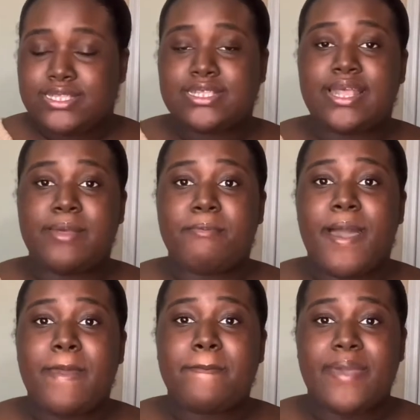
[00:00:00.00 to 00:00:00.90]
in my
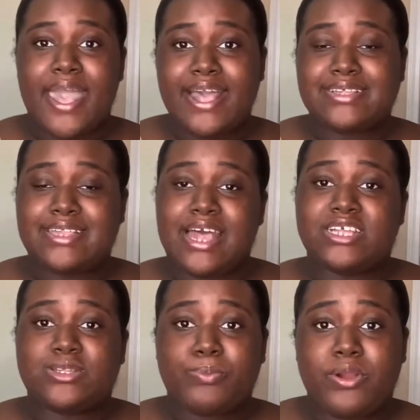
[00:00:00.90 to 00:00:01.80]
bag
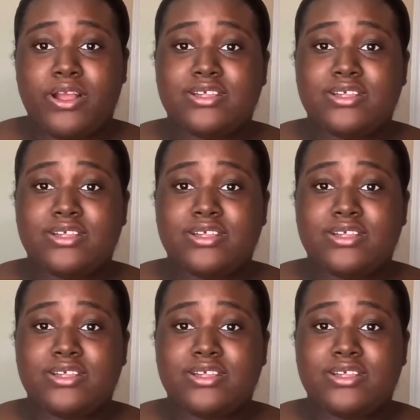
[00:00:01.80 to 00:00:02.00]
/ purse.